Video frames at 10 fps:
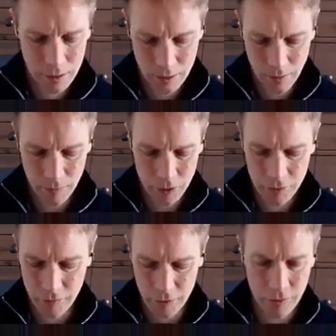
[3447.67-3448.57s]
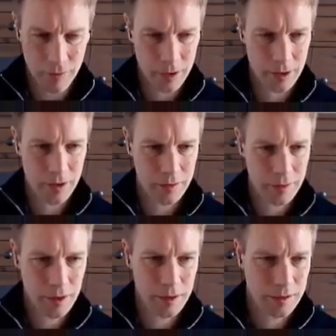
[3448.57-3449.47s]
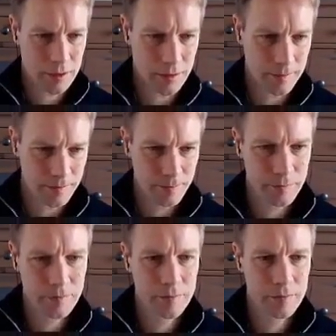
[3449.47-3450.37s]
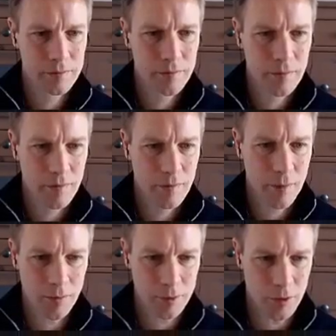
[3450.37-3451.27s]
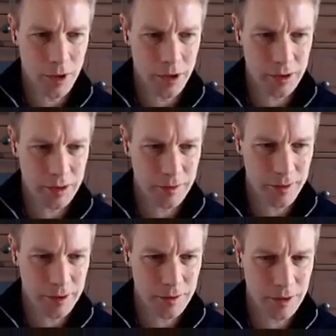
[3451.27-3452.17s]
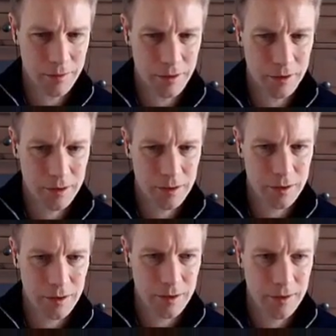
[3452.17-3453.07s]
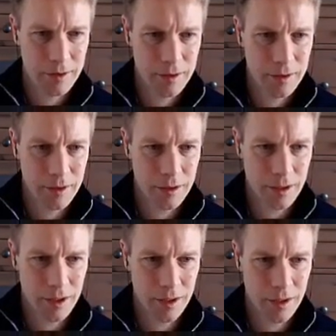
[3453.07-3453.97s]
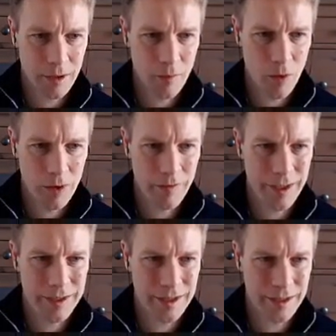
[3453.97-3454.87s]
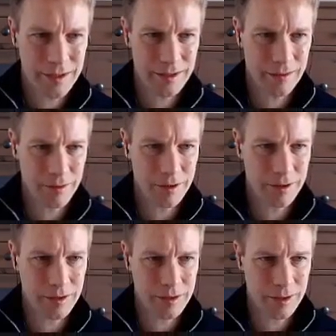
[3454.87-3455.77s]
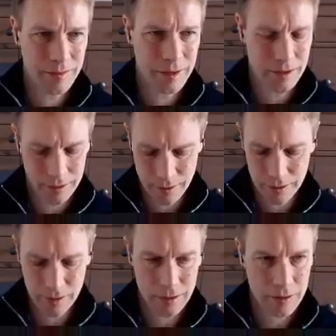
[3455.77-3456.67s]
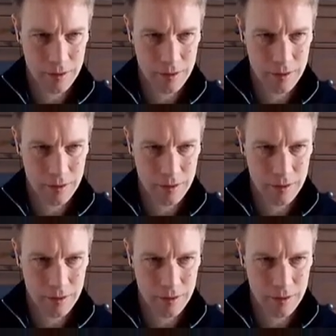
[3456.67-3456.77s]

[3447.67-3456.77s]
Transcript: And just for good measure, let's pop twice just to make sure that works. And then in one of these cases, I want to do the same thing, I think.